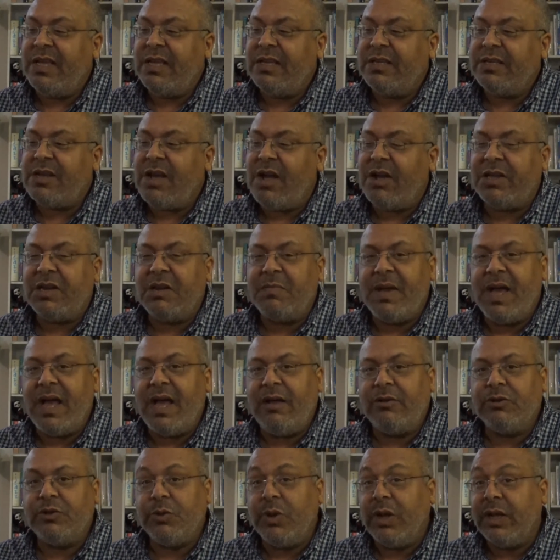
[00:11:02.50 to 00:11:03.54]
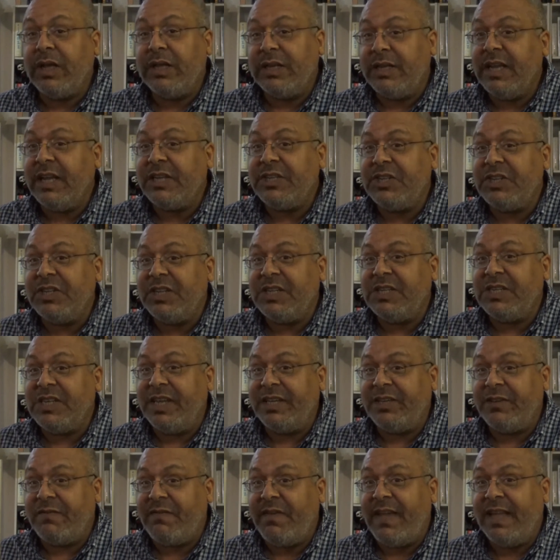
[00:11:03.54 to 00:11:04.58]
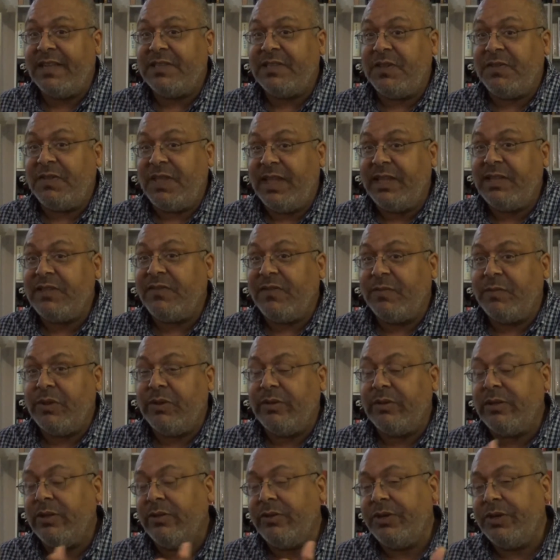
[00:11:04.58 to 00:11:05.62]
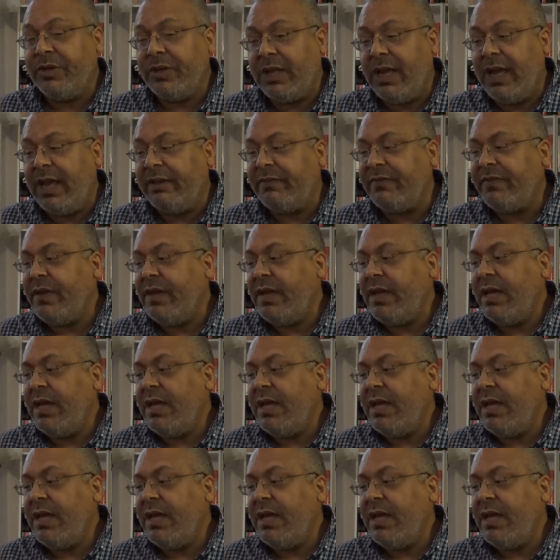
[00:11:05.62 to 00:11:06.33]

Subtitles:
talking about how drug addiction can take your fancy things from you, including your life.